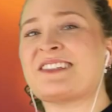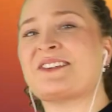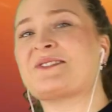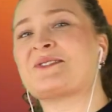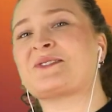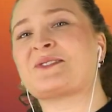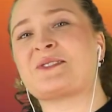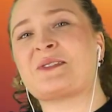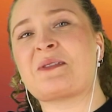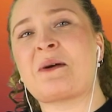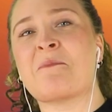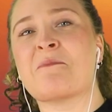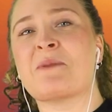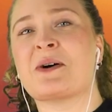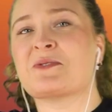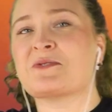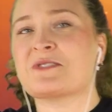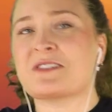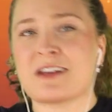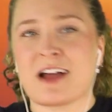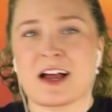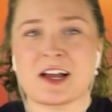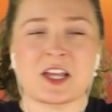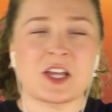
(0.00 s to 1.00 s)
Those were the
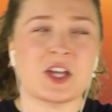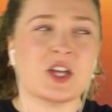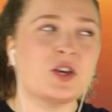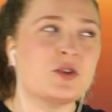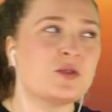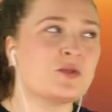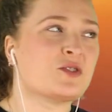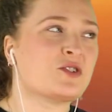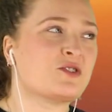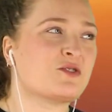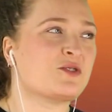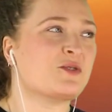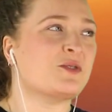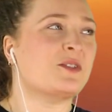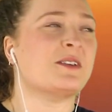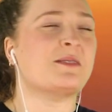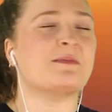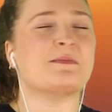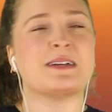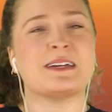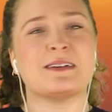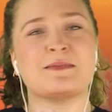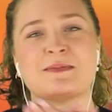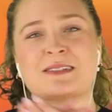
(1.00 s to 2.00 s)
most unusual
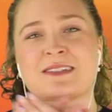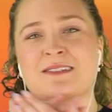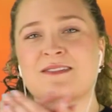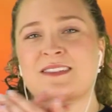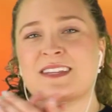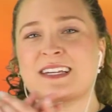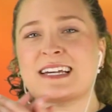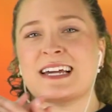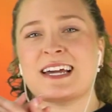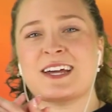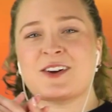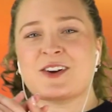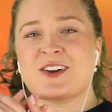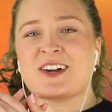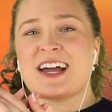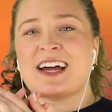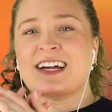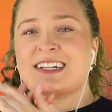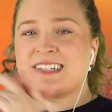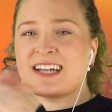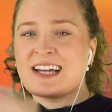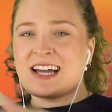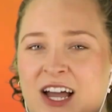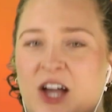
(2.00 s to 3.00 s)
memes of the
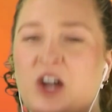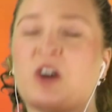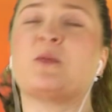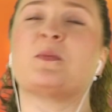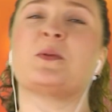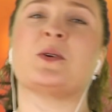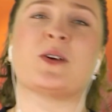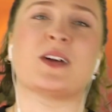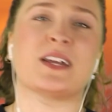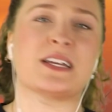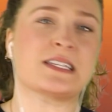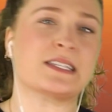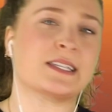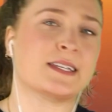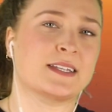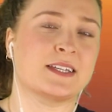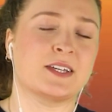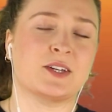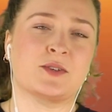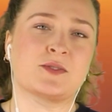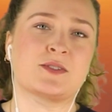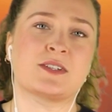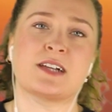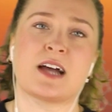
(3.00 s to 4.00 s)
internet. I hope you had a silly
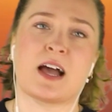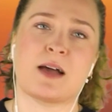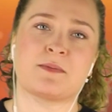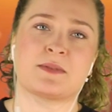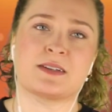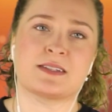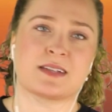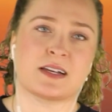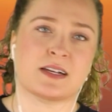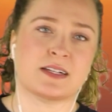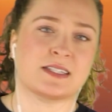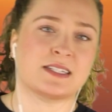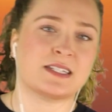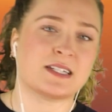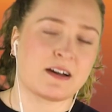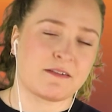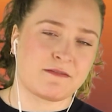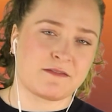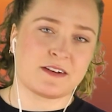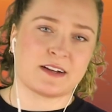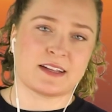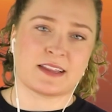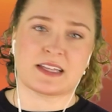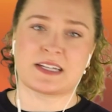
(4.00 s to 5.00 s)
goose time because I
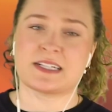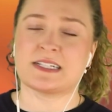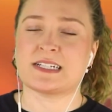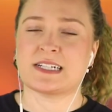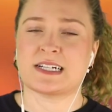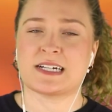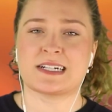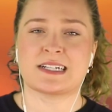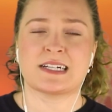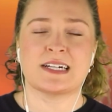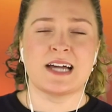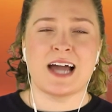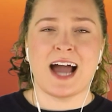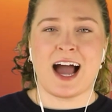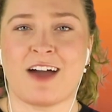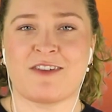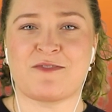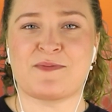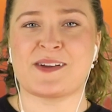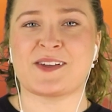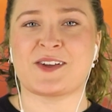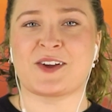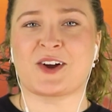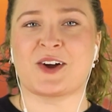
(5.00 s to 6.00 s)
definitely did.
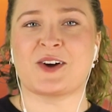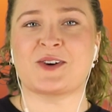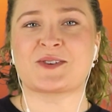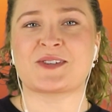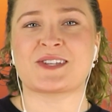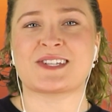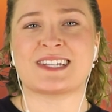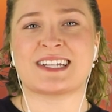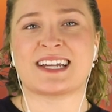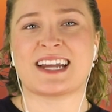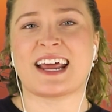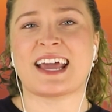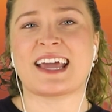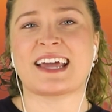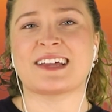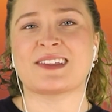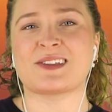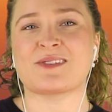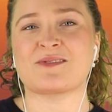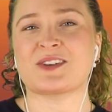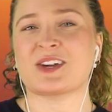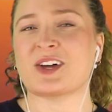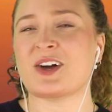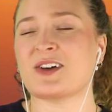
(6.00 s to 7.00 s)
I've been your host today,
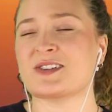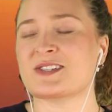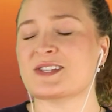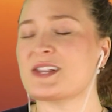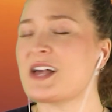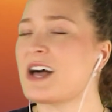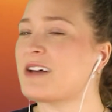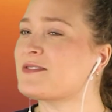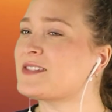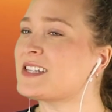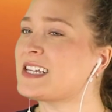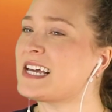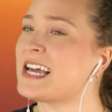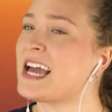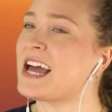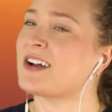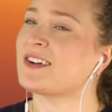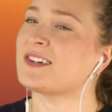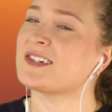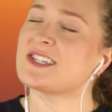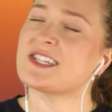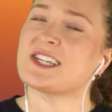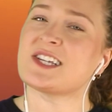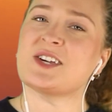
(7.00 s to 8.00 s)
Olivia Kosolofski, and
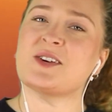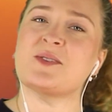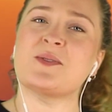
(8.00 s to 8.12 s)
I'll see